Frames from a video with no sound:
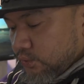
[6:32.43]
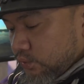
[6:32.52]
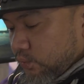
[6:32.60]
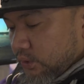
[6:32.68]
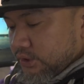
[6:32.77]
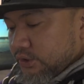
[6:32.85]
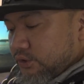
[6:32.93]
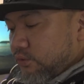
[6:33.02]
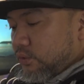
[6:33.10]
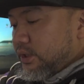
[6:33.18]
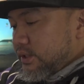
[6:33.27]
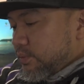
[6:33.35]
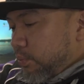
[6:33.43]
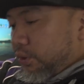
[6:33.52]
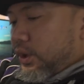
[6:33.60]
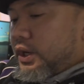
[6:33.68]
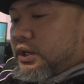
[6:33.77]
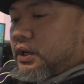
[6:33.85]
would want to do is
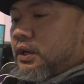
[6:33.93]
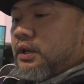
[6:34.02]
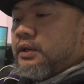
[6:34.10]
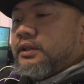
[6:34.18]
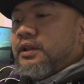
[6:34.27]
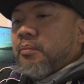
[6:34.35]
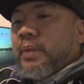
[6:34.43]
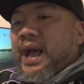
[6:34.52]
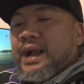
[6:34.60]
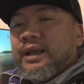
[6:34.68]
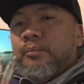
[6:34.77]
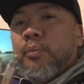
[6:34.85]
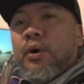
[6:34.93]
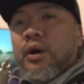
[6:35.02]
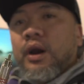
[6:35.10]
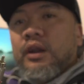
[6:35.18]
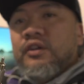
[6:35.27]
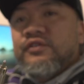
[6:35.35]
plug the back
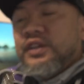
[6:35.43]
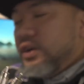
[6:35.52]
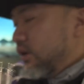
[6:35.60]
part of the